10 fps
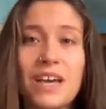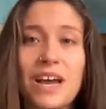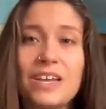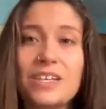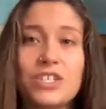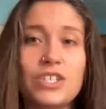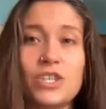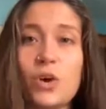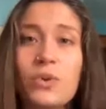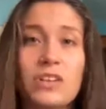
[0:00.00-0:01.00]
I
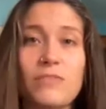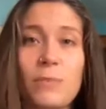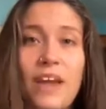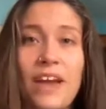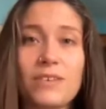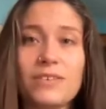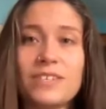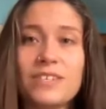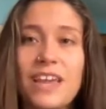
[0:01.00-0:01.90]
don't want to leave my house.